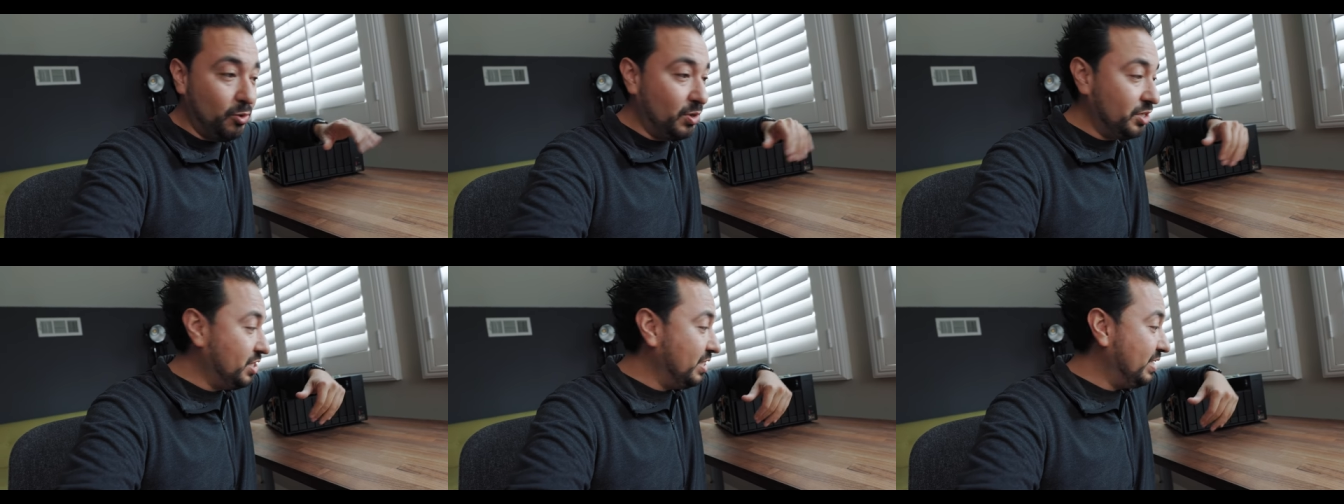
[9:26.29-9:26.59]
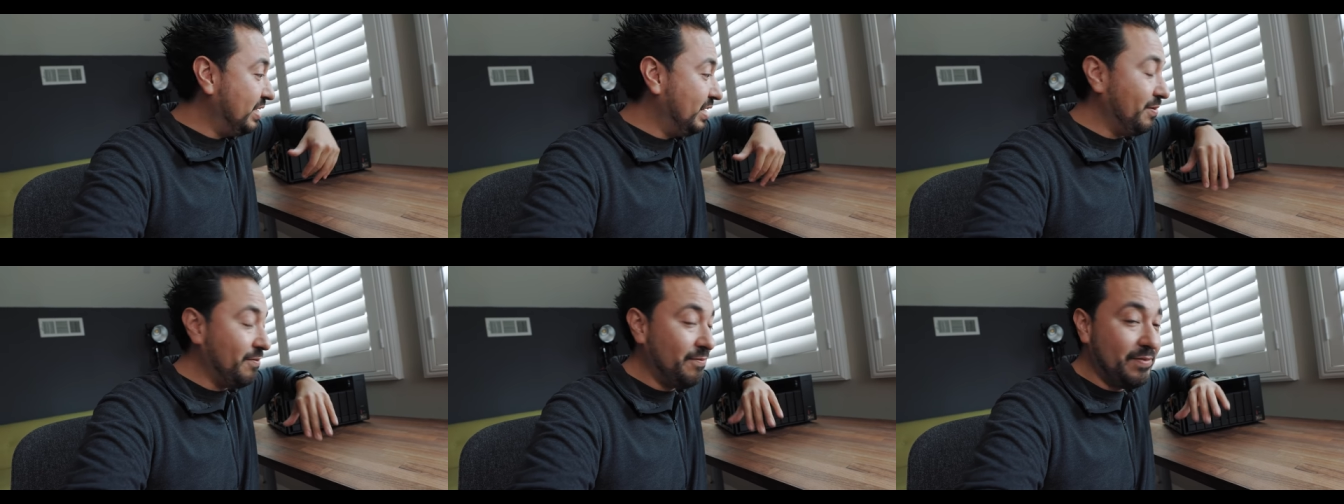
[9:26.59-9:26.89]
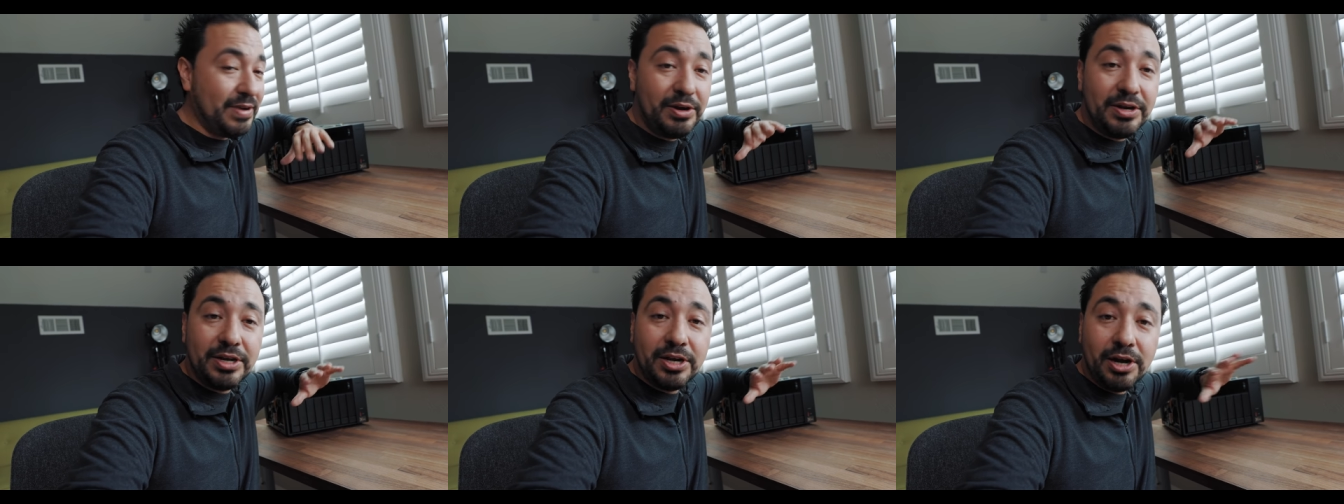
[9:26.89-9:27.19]
which he did a
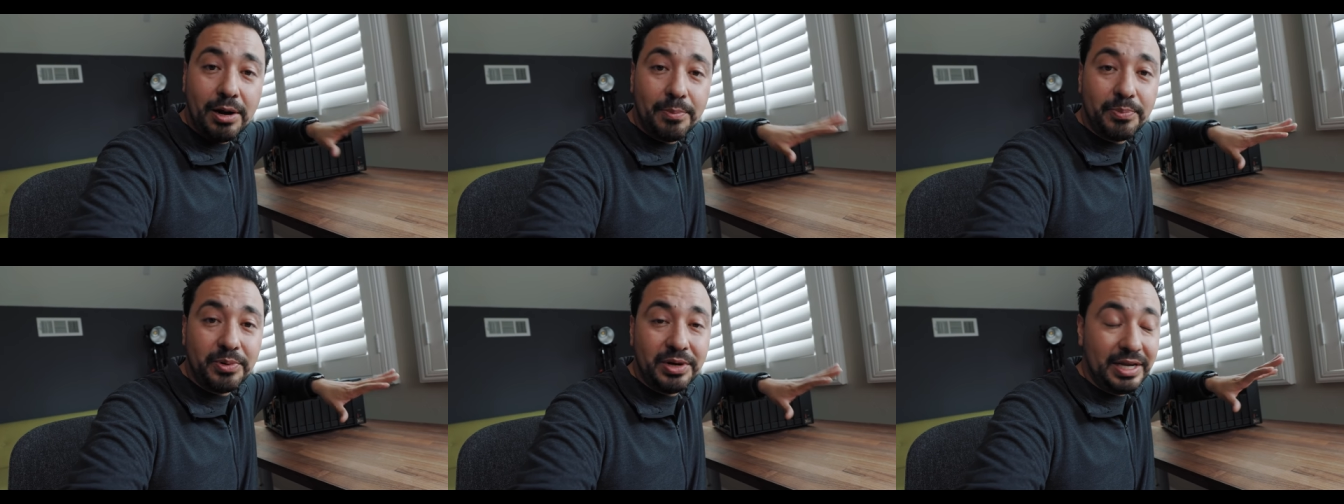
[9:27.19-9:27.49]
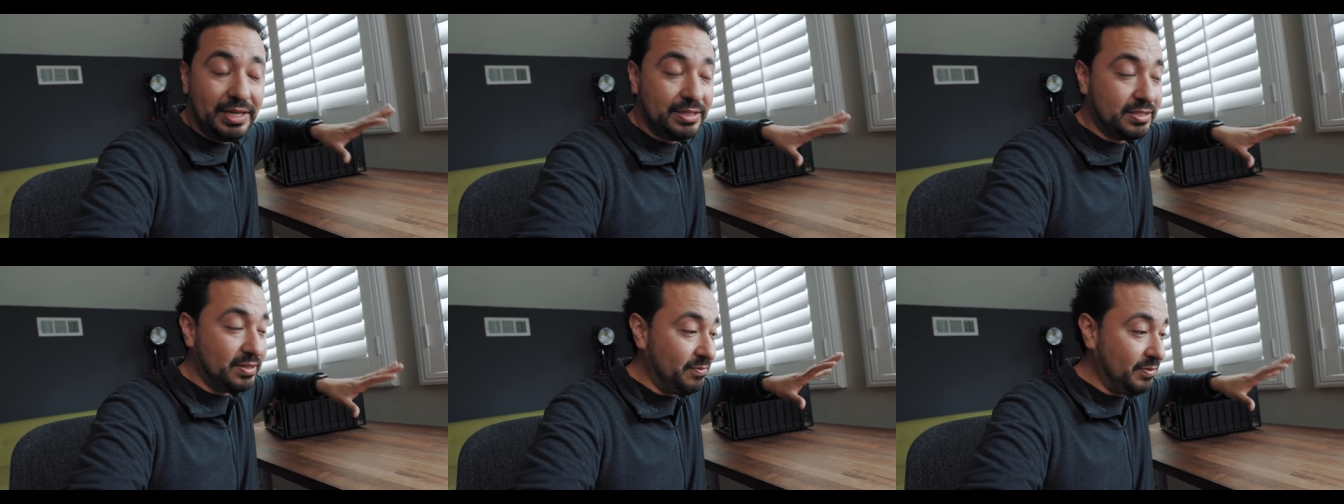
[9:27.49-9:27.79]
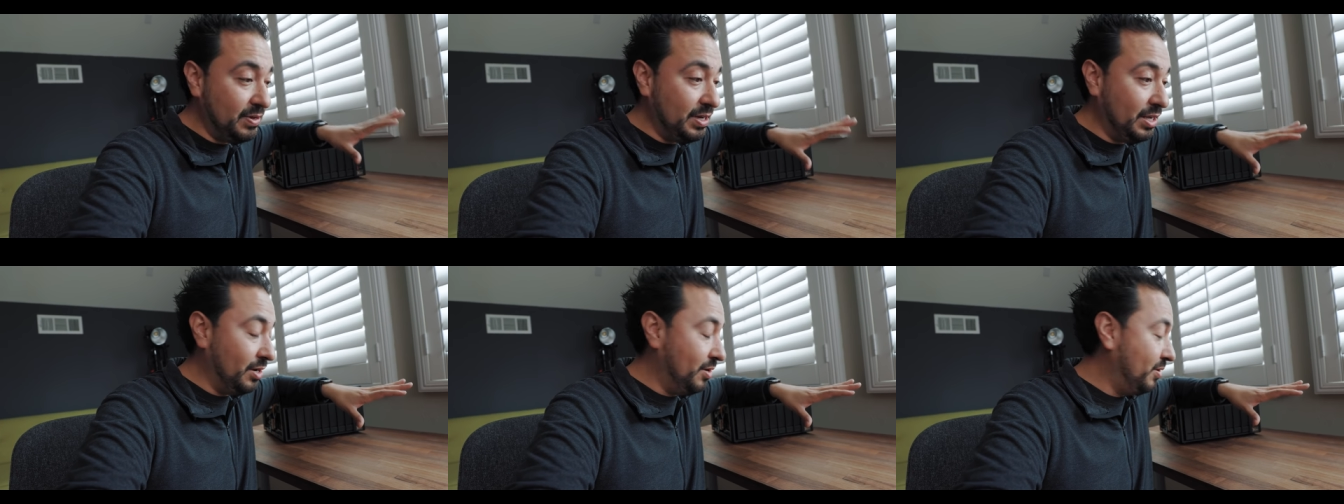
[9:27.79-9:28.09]
very comprehensive
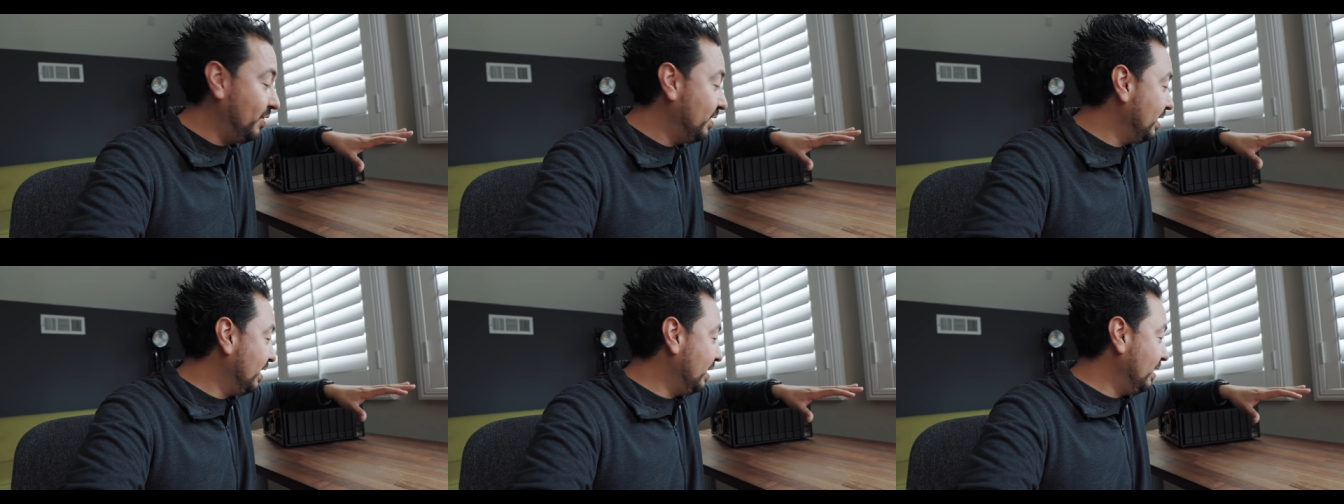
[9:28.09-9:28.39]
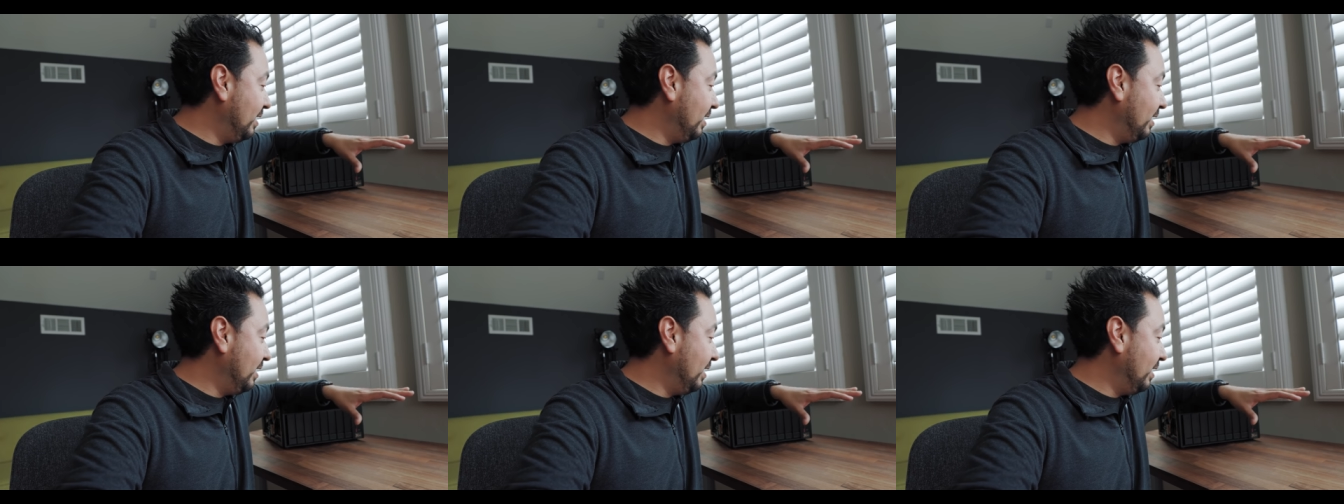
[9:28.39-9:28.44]
video.